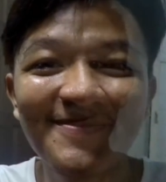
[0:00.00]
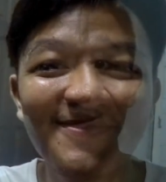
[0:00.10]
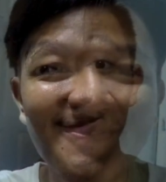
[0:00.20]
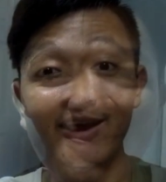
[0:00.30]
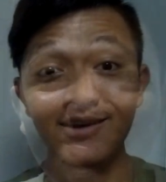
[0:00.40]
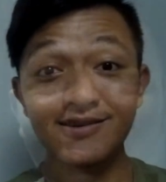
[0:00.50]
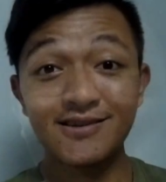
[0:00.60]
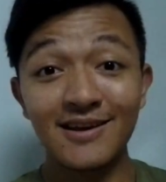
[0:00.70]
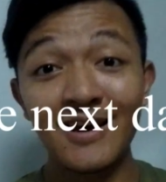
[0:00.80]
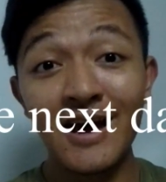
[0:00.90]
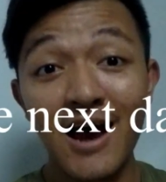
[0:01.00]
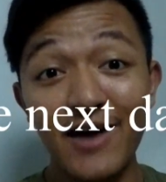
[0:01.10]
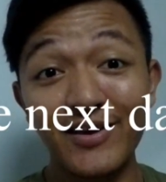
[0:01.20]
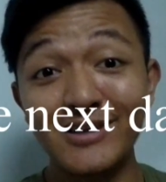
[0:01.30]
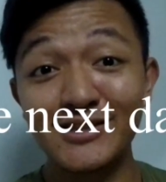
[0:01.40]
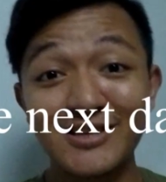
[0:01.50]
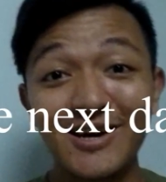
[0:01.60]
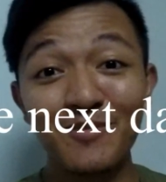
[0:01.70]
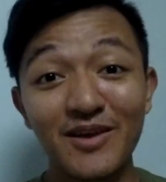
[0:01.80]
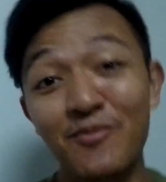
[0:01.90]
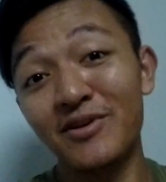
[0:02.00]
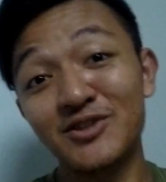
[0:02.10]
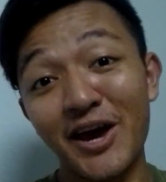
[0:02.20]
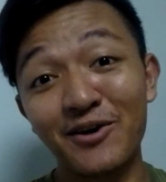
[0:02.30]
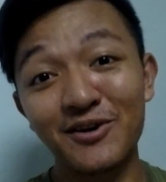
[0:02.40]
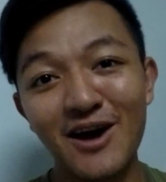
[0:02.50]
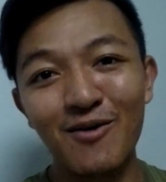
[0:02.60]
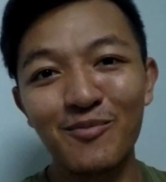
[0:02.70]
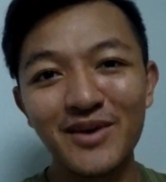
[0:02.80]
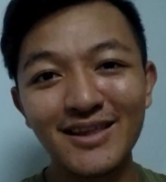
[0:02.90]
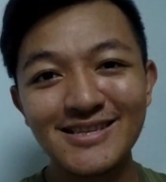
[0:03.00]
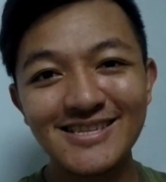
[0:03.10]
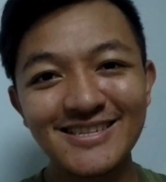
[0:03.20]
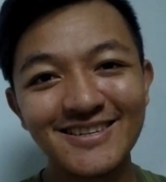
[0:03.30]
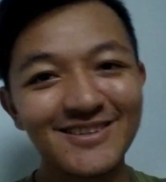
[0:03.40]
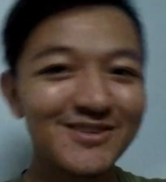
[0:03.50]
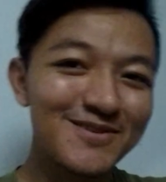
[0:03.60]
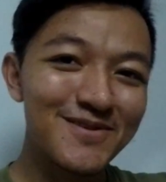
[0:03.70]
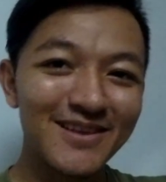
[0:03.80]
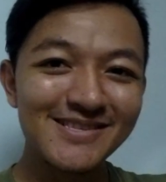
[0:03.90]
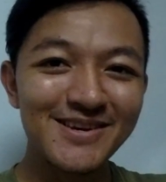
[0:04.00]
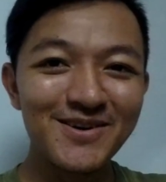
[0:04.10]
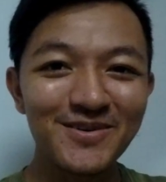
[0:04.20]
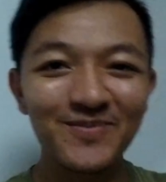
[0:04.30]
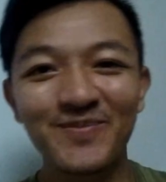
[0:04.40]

Hey guys, I think it's time that we check on our beans. So let's go.